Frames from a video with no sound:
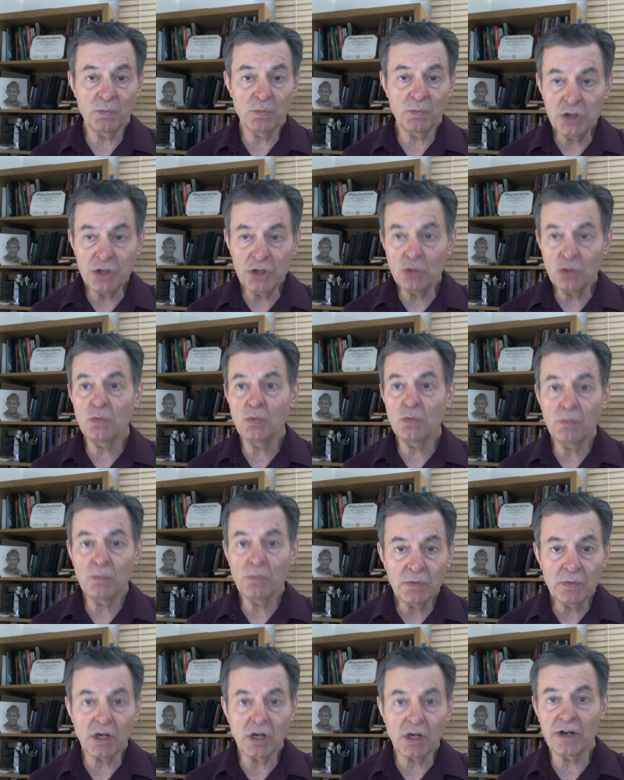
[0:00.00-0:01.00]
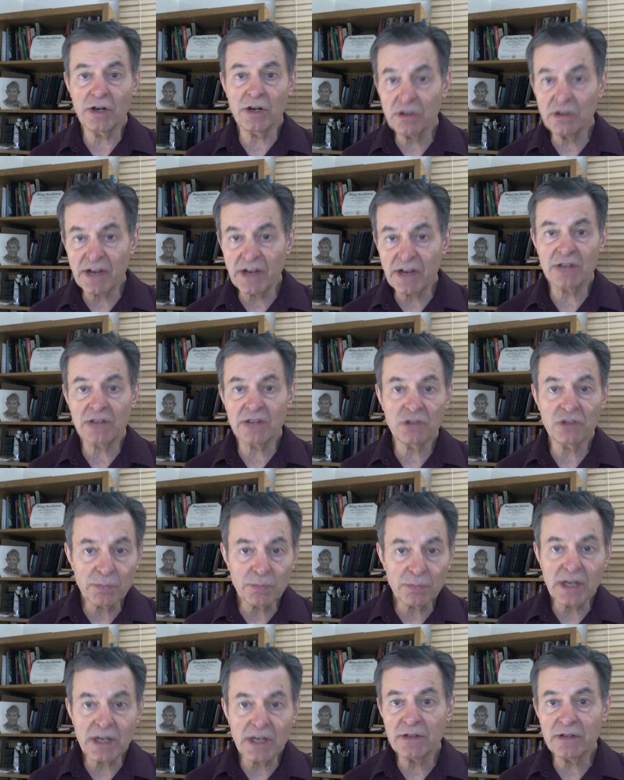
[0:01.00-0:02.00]
you
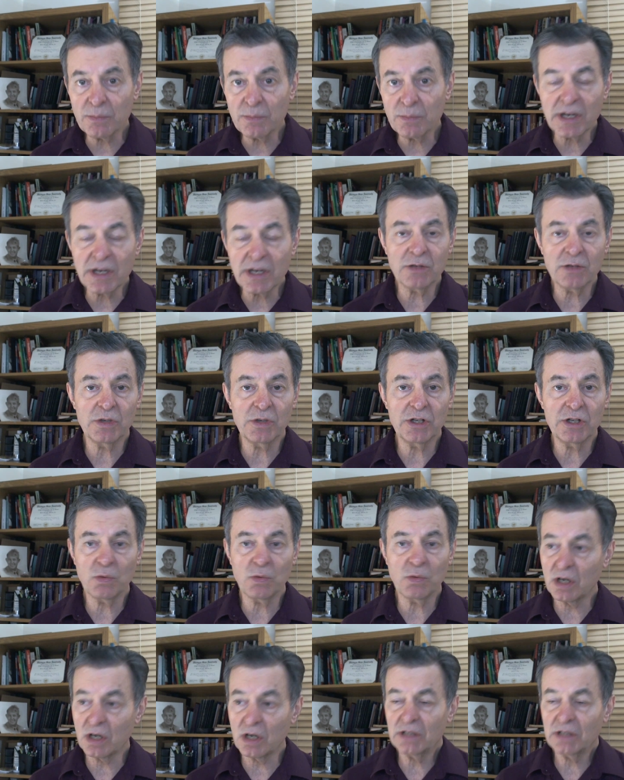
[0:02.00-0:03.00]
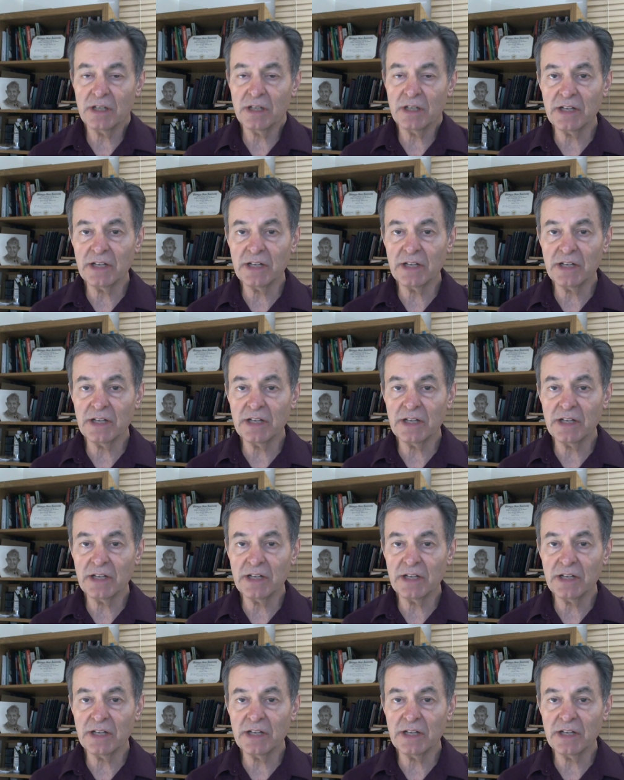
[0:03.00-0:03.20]
cardiovascular breathing when you're walking,